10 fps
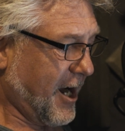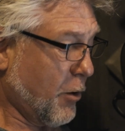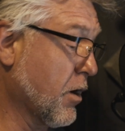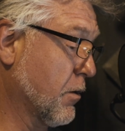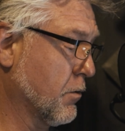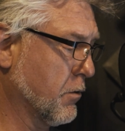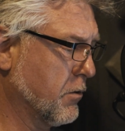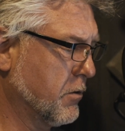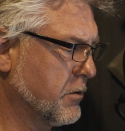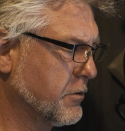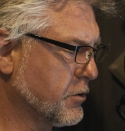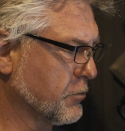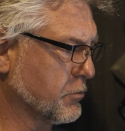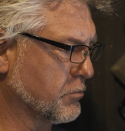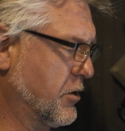Well,
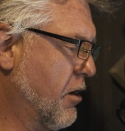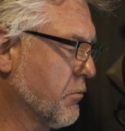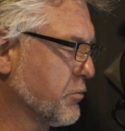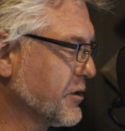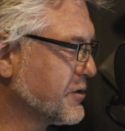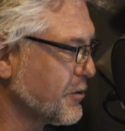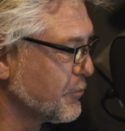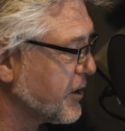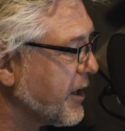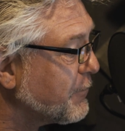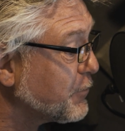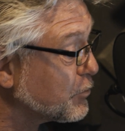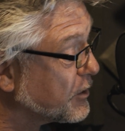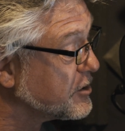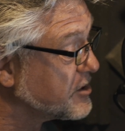you can't be too careful
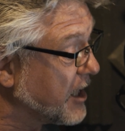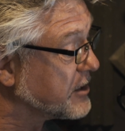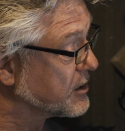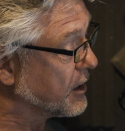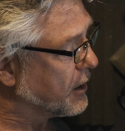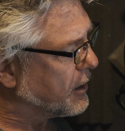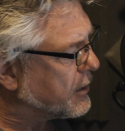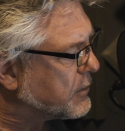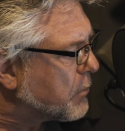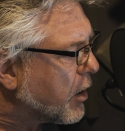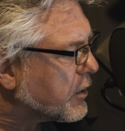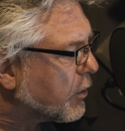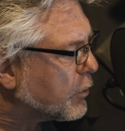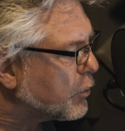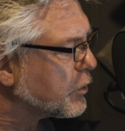these days. He might
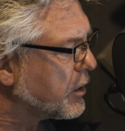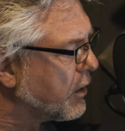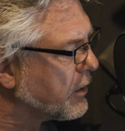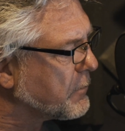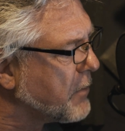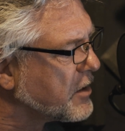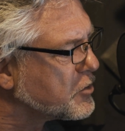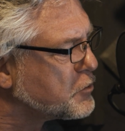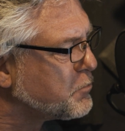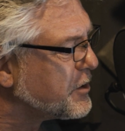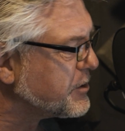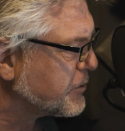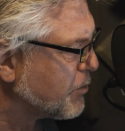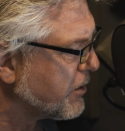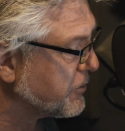not look like much, but he's
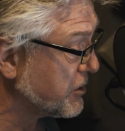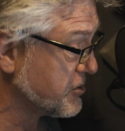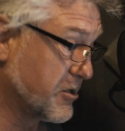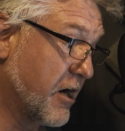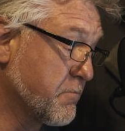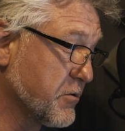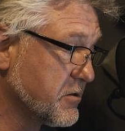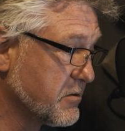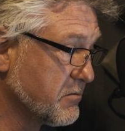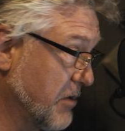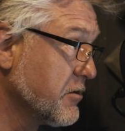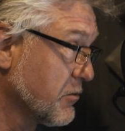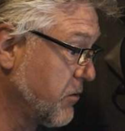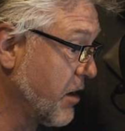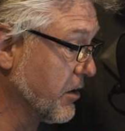quite the escapist and
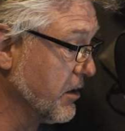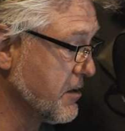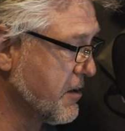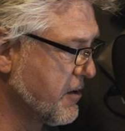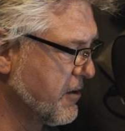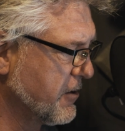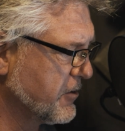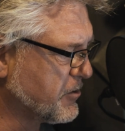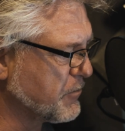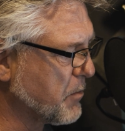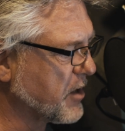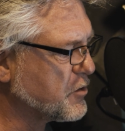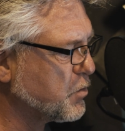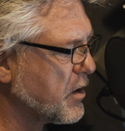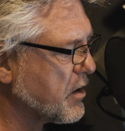a runner. Too
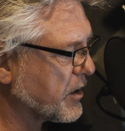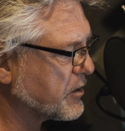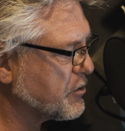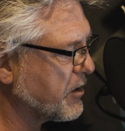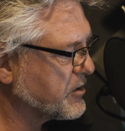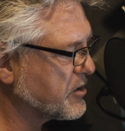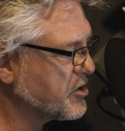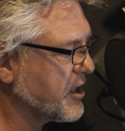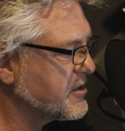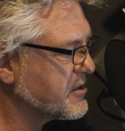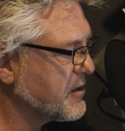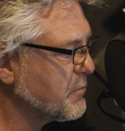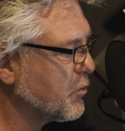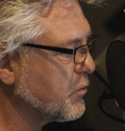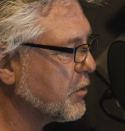much work trying to chase
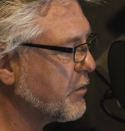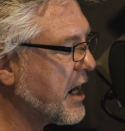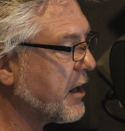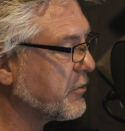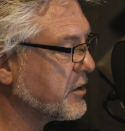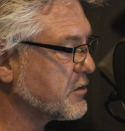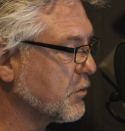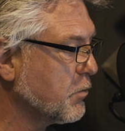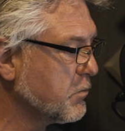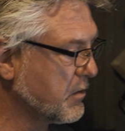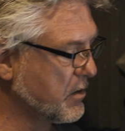him all around is all."